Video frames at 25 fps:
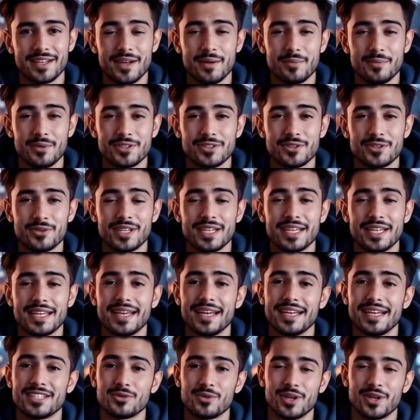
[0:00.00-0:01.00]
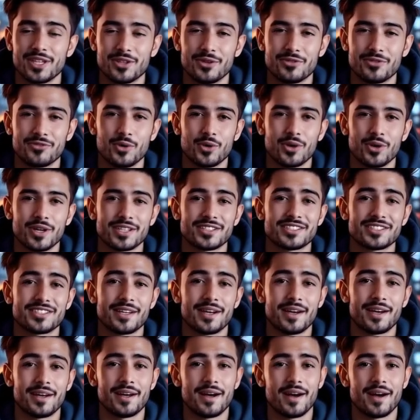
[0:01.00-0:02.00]
number 3 is Render Forest,
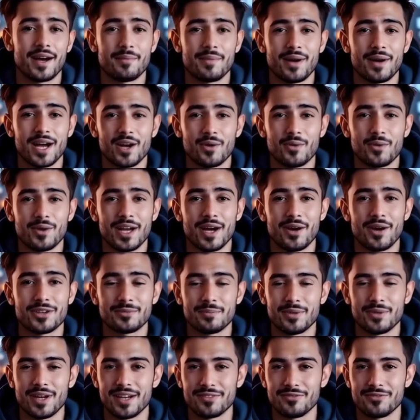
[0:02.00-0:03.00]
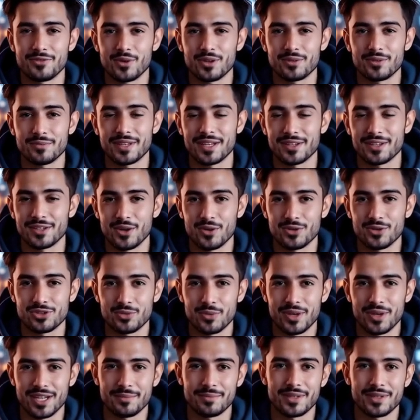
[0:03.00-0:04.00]
a powerhouse platform that goes
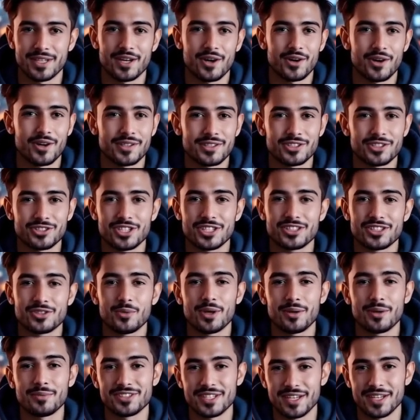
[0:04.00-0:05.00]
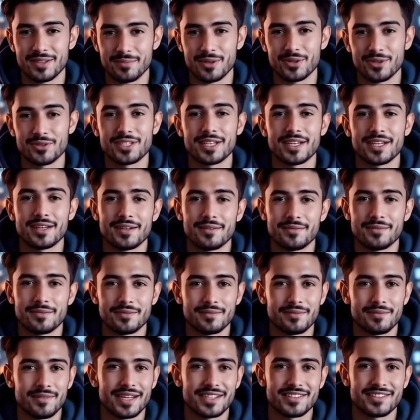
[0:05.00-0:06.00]
way beyond just website building.
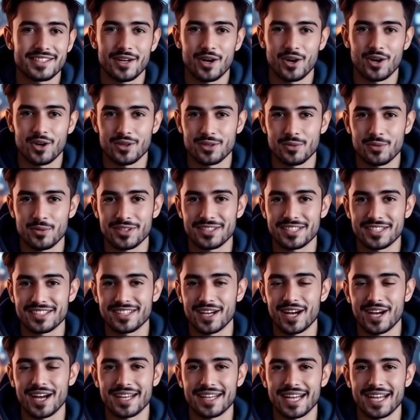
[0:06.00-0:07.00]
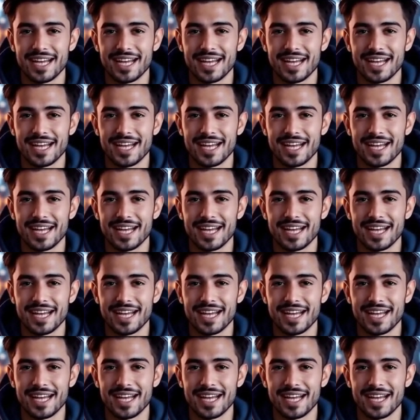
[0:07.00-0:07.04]
It's an all-in-one design